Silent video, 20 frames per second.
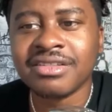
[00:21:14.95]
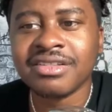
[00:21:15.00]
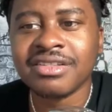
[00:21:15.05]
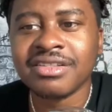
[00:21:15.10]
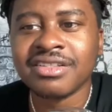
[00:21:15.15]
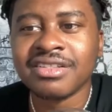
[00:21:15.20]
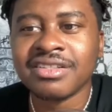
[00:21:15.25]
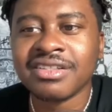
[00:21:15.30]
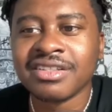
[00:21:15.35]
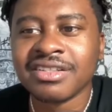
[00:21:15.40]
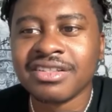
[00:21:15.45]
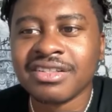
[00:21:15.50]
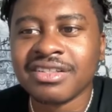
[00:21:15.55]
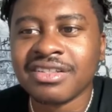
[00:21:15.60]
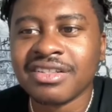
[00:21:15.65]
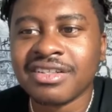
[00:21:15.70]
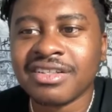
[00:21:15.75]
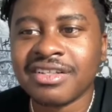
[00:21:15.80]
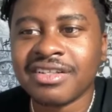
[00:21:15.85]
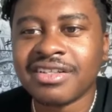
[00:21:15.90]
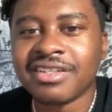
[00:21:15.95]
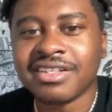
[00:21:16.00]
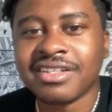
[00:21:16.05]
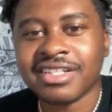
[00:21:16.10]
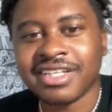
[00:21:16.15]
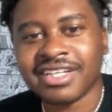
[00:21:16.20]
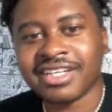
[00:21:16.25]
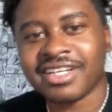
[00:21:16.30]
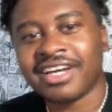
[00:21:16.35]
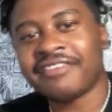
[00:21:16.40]
Mm-hmm.
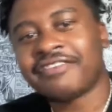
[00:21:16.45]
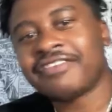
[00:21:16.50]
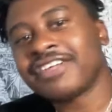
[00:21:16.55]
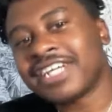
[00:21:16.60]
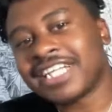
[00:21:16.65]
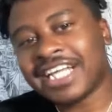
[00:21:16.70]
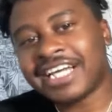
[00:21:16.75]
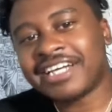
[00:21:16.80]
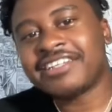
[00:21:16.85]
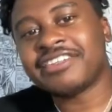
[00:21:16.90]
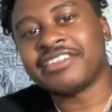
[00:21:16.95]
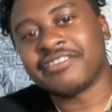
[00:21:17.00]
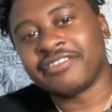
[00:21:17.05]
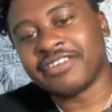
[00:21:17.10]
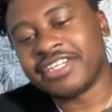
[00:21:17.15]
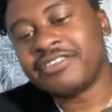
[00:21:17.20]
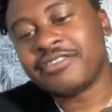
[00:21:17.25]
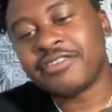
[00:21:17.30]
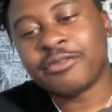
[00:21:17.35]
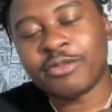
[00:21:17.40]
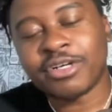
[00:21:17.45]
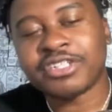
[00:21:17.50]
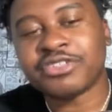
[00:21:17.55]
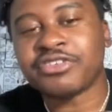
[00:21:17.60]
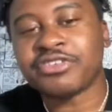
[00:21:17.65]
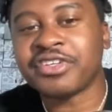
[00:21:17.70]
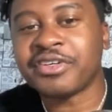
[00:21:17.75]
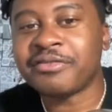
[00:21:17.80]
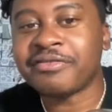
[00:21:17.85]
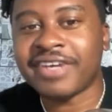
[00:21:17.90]
Yeah, I feel like I, even worse
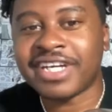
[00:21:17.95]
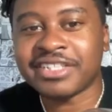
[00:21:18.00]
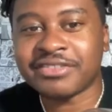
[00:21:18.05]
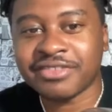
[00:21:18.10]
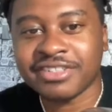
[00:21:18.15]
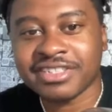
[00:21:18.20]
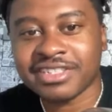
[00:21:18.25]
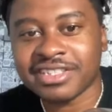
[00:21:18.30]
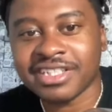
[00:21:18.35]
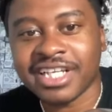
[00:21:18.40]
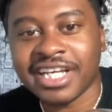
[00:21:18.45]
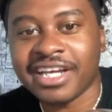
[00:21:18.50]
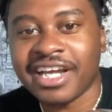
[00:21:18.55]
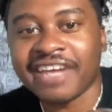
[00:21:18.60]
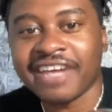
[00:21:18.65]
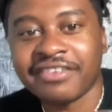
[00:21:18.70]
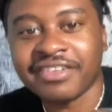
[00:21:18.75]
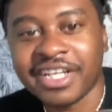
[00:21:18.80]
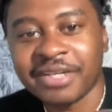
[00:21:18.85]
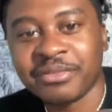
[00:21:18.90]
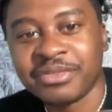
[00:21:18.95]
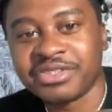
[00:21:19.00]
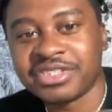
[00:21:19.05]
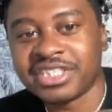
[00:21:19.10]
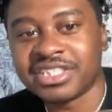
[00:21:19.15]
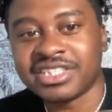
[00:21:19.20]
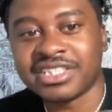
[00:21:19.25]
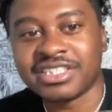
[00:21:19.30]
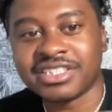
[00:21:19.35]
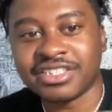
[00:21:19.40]
for them, vice versa. Like I feel like
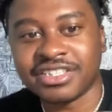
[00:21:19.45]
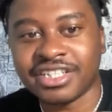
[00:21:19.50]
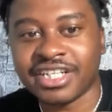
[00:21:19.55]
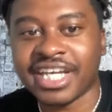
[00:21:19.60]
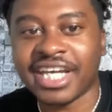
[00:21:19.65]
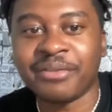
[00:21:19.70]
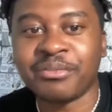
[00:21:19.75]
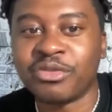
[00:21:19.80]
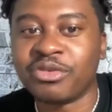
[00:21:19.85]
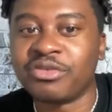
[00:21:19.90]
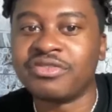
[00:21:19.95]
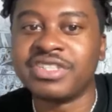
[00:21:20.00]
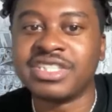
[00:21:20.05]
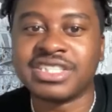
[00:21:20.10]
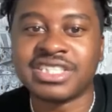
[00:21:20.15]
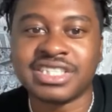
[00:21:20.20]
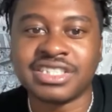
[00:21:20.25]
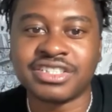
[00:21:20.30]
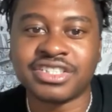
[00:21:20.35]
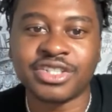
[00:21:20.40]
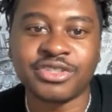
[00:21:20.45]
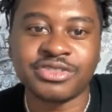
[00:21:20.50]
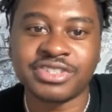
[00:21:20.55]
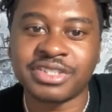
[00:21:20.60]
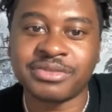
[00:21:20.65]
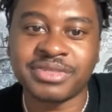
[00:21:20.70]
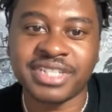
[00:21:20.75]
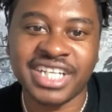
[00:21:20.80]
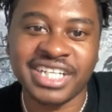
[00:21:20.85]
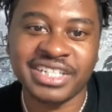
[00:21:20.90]
musicians look at movies and shows
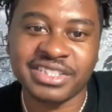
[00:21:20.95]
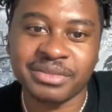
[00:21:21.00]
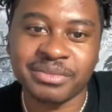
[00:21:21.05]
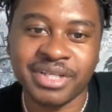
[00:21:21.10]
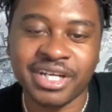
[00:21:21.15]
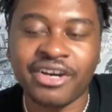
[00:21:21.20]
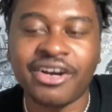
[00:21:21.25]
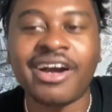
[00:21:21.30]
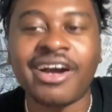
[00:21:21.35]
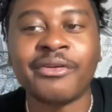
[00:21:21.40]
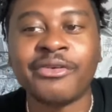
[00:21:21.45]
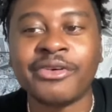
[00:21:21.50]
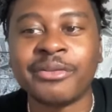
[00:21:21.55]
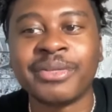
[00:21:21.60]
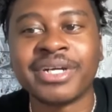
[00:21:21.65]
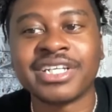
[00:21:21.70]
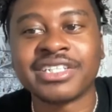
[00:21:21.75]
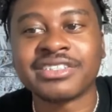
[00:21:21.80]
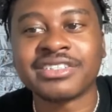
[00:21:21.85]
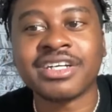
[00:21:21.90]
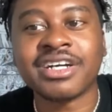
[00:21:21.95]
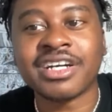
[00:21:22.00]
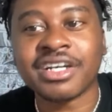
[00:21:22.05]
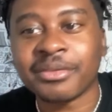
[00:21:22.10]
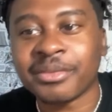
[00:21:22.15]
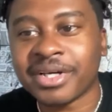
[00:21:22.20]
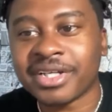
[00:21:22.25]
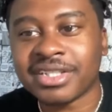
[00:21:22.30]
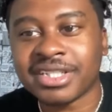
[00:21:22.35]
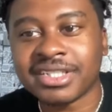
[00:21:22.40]
sometimes and be like, oh, I want to make a song
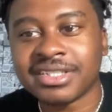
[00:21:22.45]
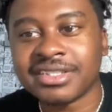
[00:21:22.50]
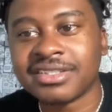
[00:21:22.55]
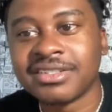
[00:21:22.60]
about this.